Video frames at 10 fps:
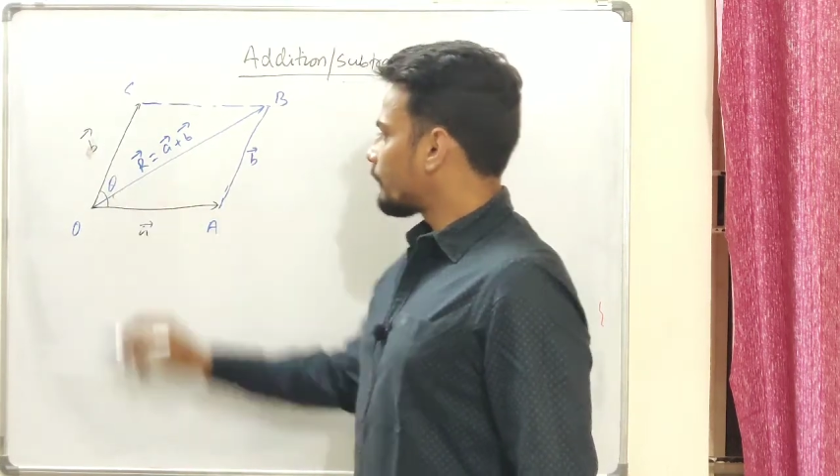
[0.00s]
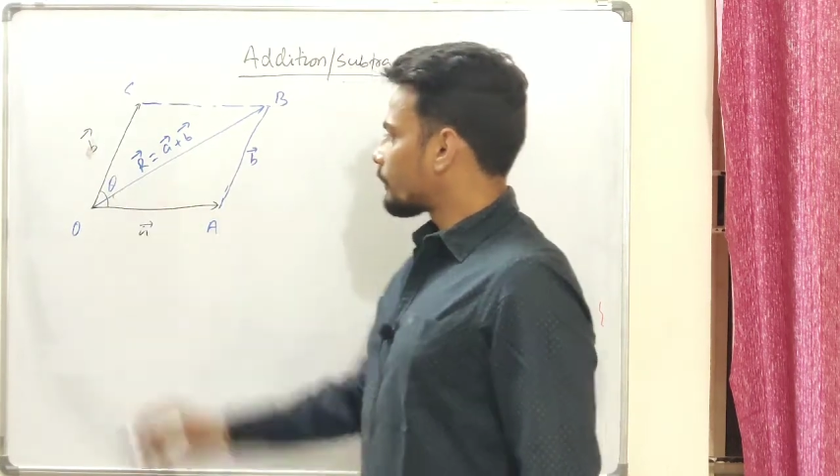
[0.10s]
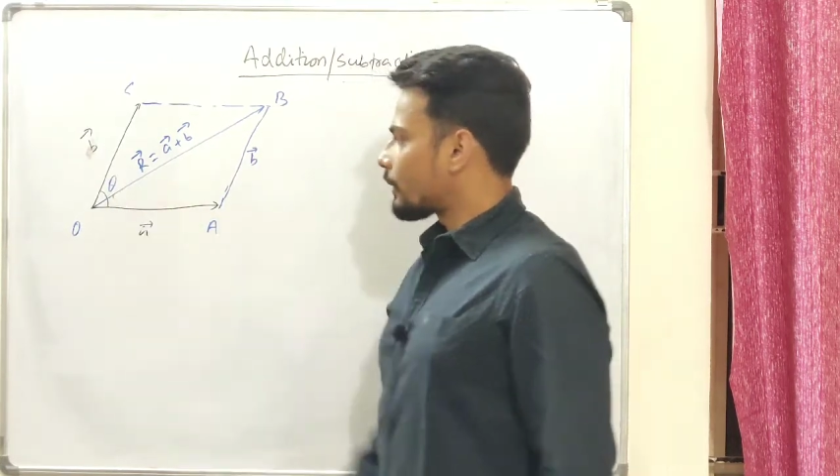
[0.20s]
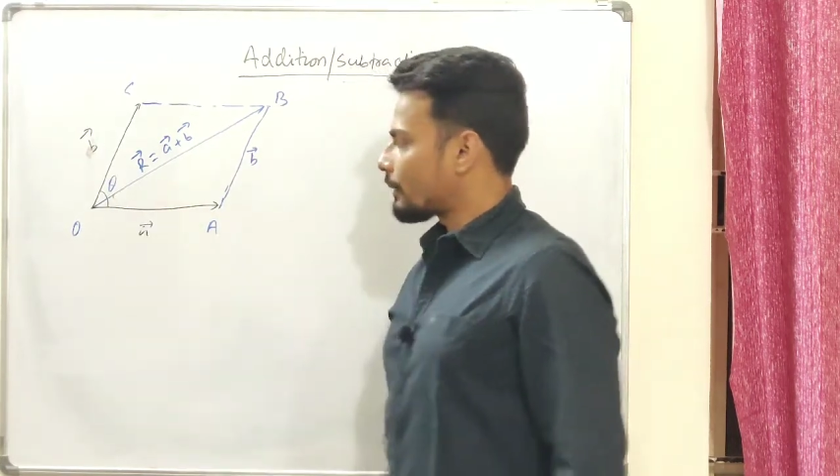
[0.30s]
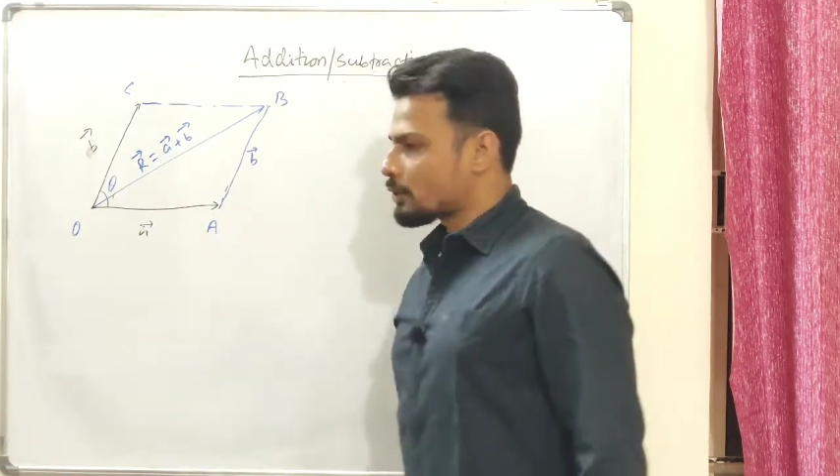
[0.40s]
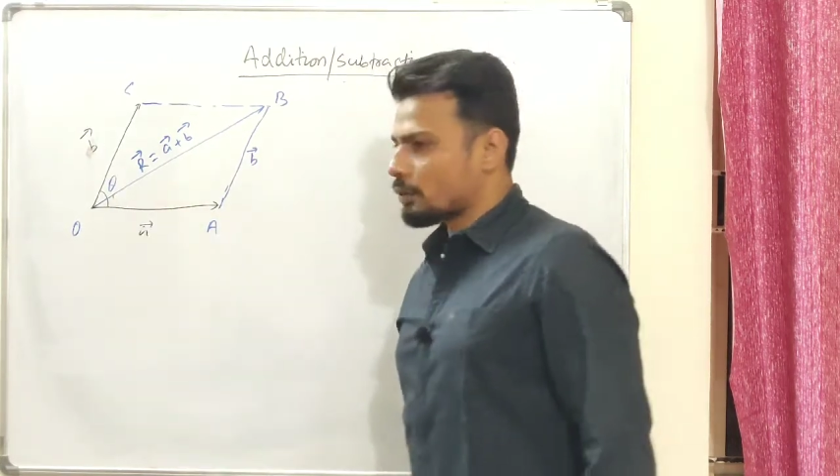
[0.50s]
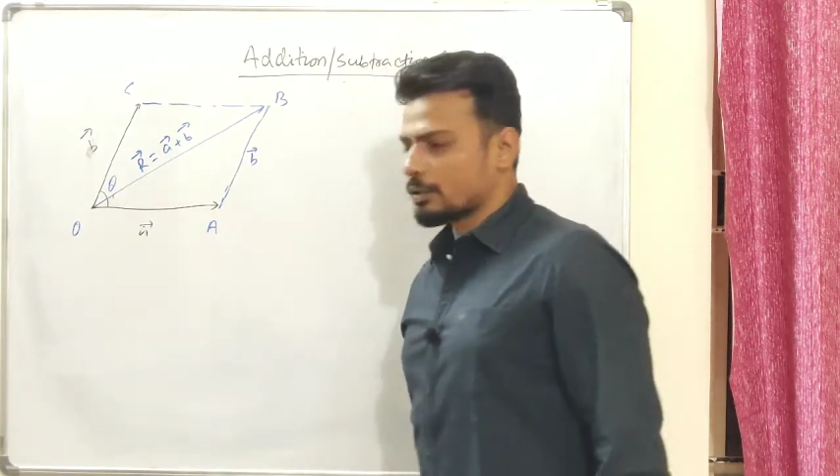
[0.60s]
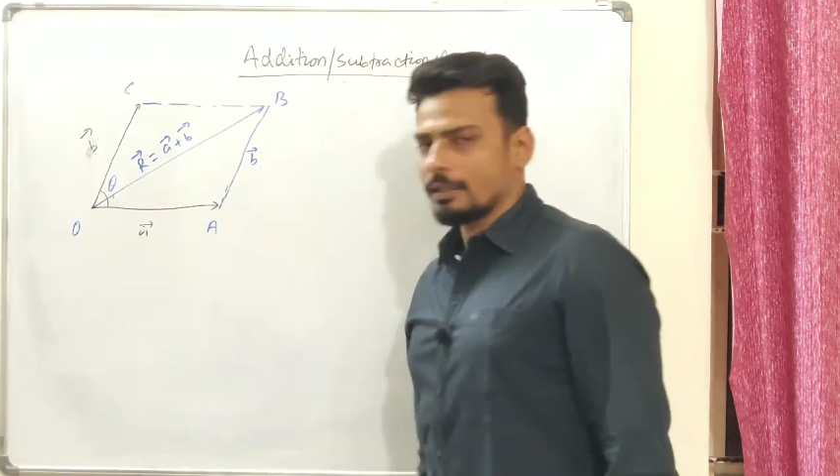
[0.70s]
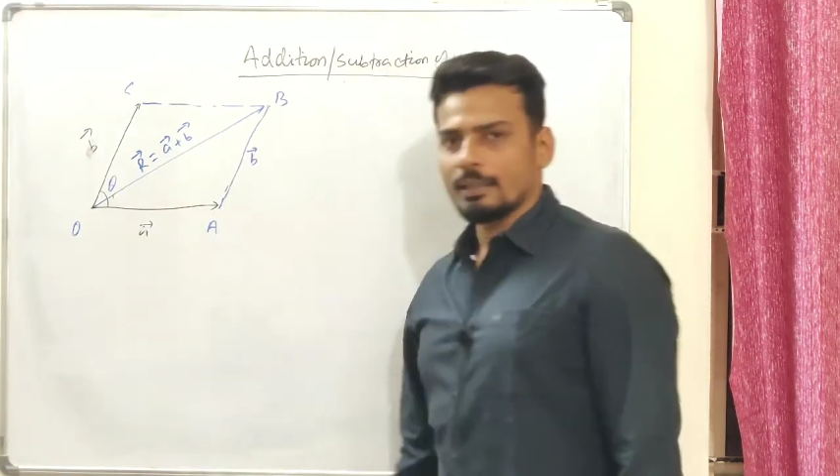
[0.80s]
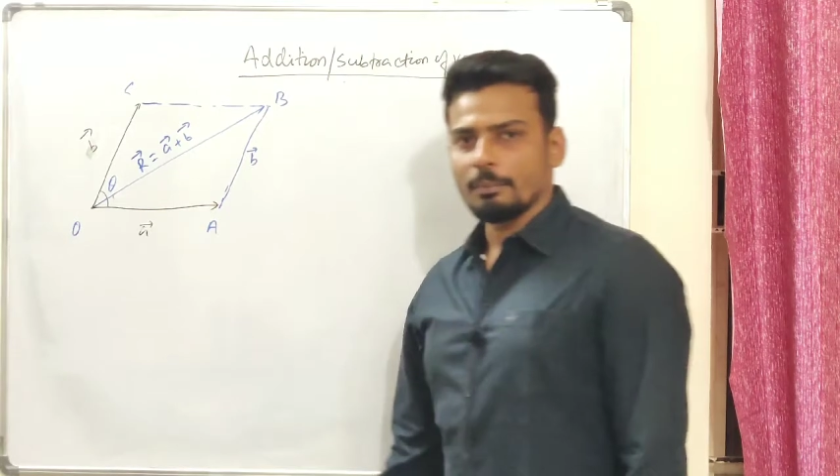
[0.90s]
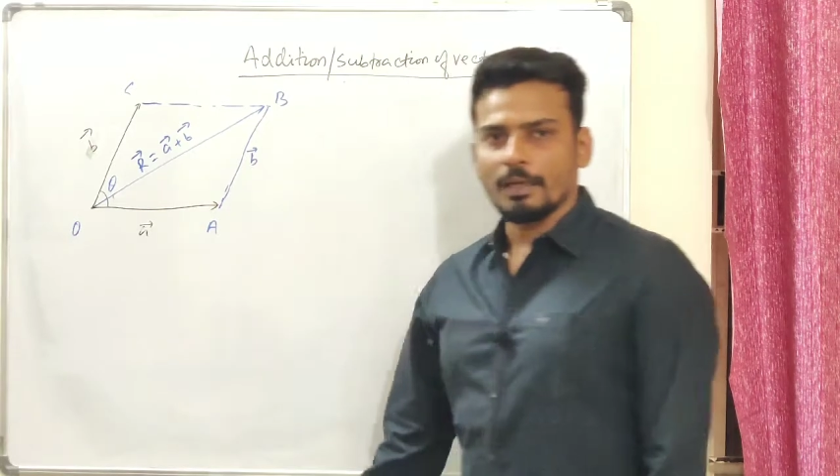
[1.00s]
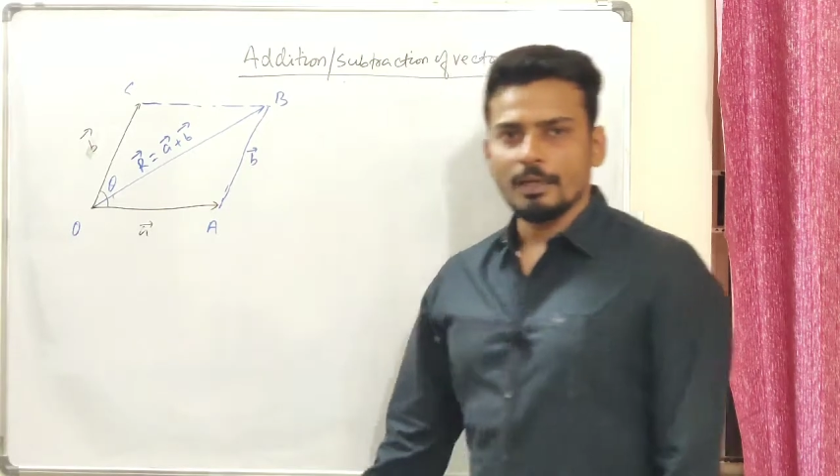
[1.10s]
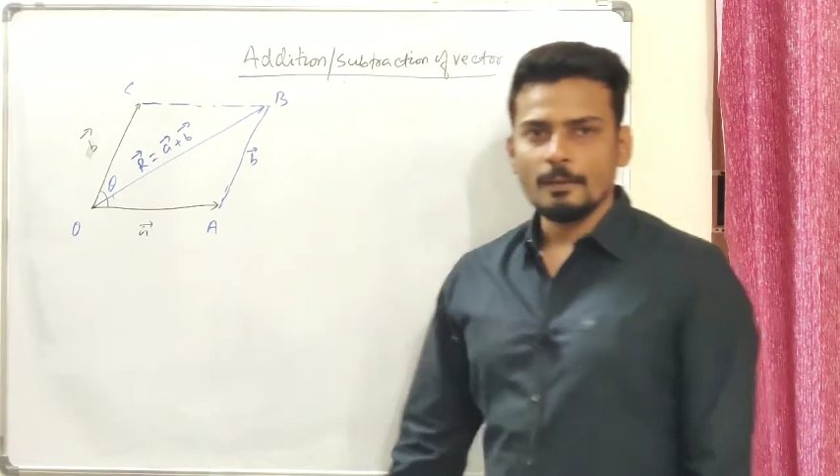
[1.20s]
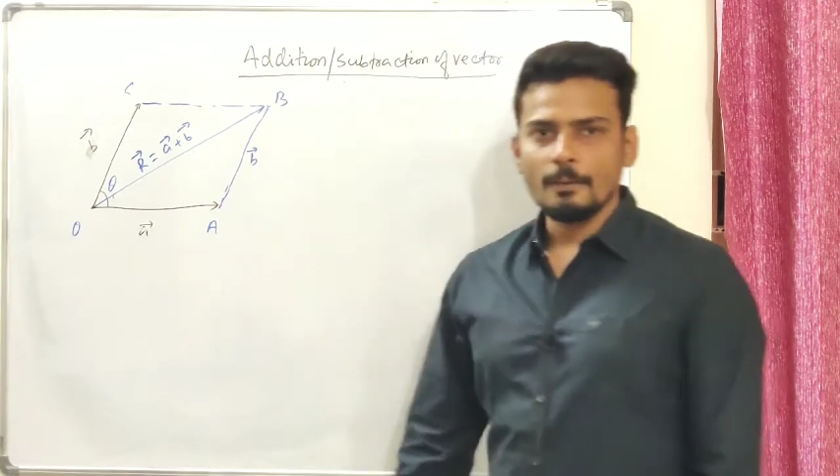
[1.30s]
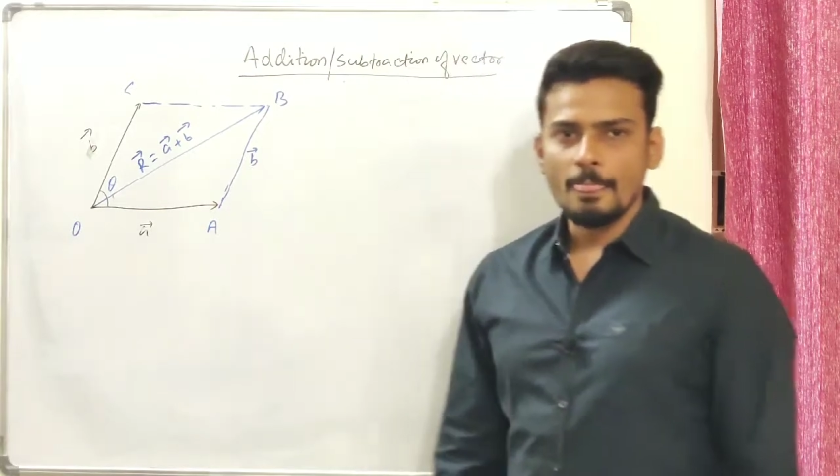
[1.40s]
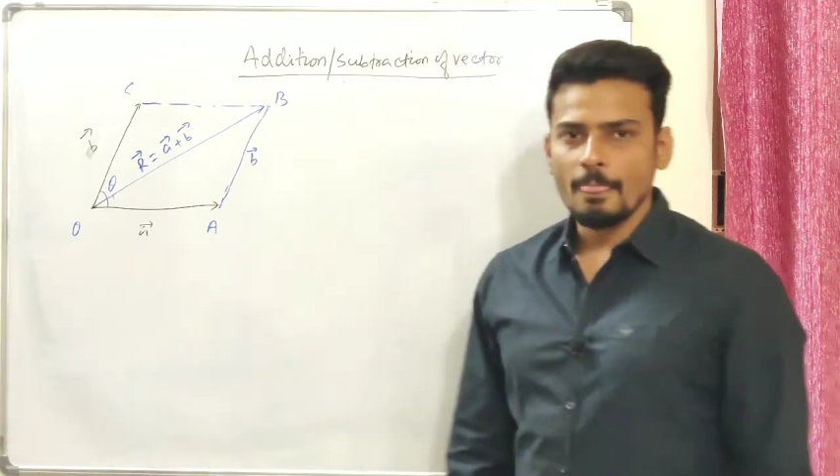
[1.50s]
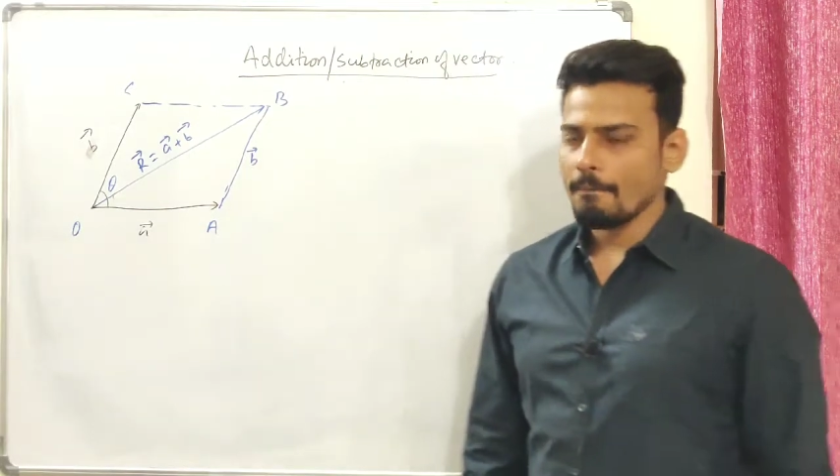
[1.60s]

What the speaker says: that's what I've chosen in the beginning.